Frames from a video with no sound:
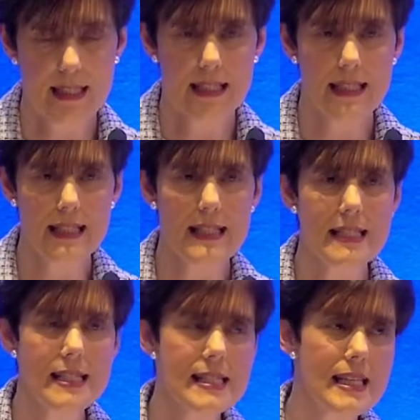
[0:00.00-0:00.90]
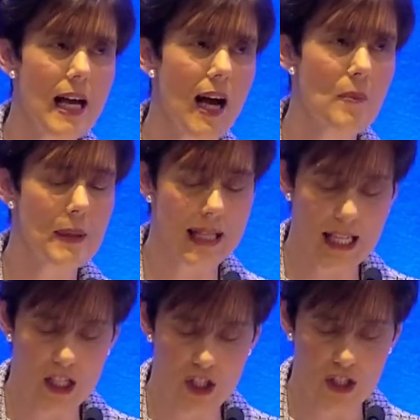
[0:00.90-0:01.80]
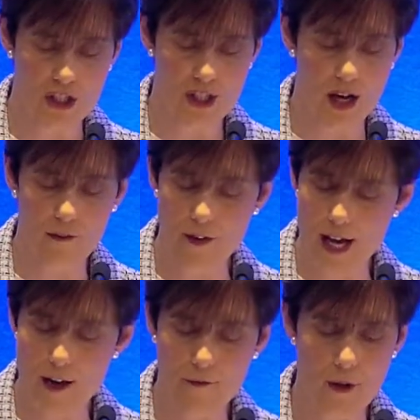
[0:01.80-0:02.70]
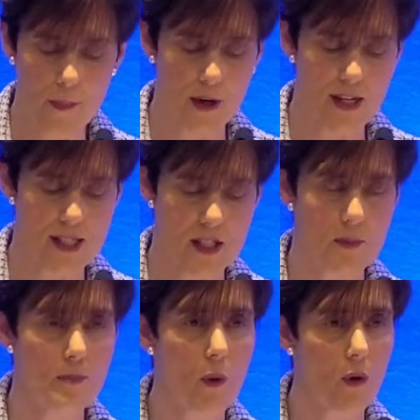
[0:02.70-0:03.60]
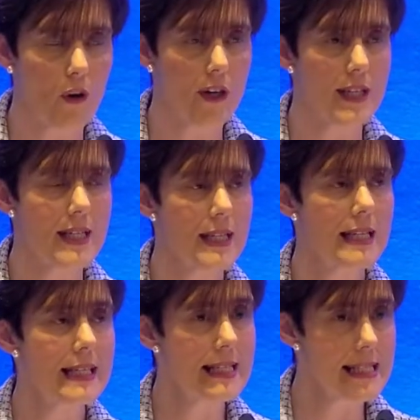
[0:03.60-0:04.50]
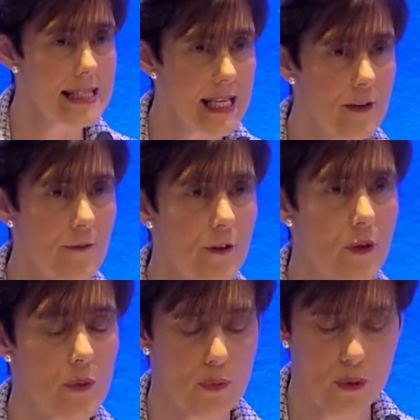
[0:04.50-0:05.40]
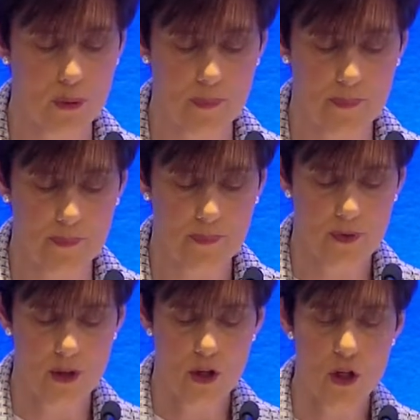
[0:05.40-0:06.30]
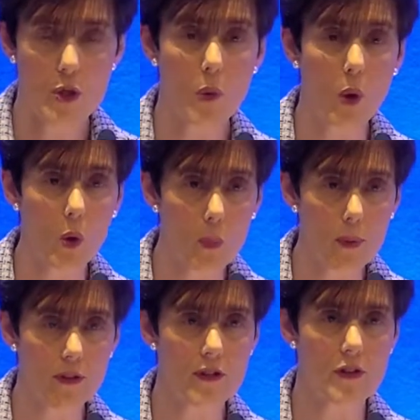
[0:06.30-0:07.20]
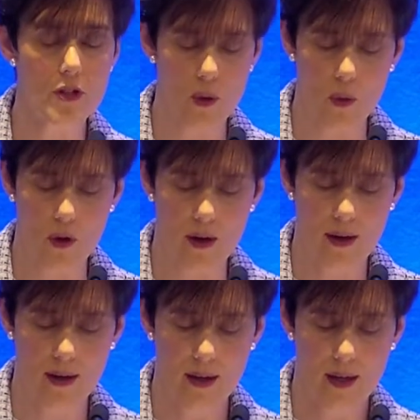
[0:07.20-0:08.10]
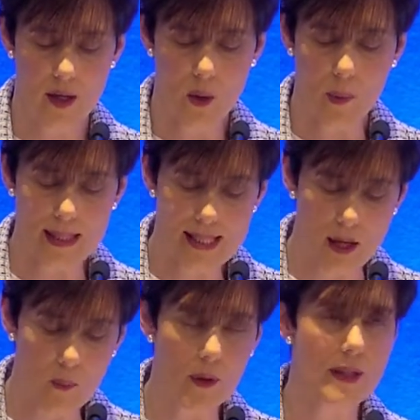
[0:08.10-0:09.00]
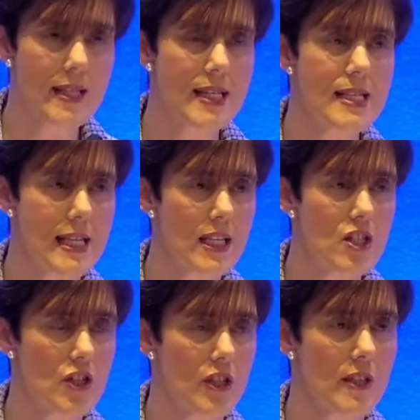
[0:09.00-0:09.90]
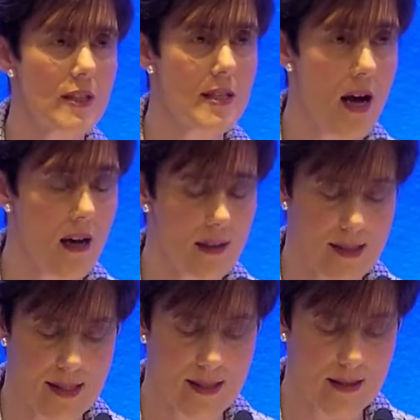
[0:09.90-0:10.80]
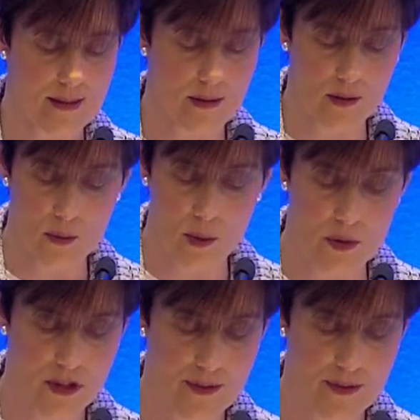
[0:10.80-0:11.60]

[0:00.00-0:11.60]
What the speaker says: "It is the obligation of every person born in a safer room to open the door when someone in danger knocks," unquote.